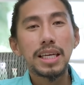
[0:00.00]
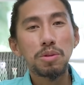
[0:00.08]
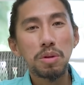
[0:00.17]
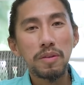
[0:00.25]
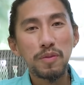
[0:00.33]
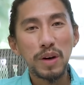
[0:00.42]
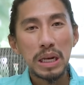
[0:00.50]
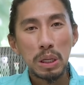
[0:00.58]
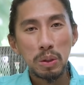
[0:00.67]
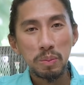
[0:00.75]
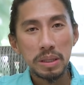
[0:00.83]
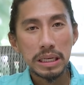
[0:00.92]
it will
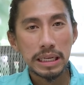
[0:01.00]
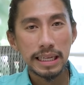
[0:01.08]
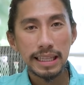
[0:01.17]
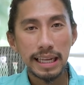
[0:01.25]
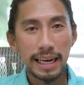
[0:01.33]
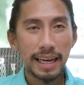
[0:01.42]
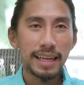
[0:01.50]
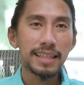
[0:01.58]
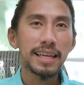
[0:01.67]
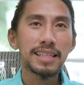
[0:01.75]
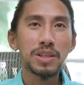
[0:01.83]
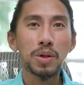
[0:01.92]
follow me. The light
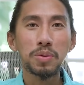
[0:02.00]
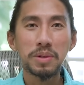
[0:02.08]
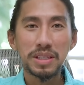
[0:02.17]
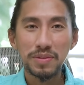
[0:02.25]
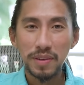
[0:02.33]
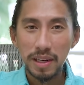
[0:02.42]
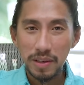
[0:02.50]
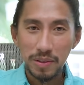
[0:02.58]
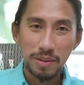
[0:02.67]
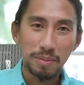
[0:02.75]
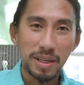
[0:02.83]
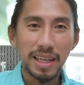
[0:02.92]
has always
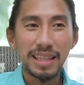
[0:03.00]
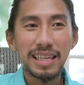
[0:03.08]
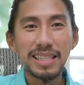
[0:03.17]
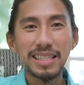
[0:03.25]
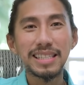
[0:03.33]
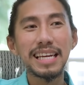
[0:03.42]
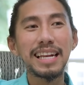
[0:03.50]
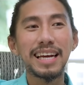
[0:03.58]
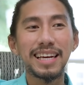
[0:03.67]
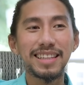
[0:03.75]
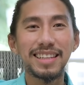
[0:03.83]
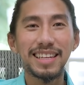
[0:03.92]
followed me. At least it's the
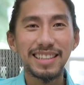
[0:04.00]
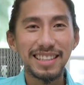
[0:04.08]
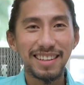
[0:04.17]
light, not the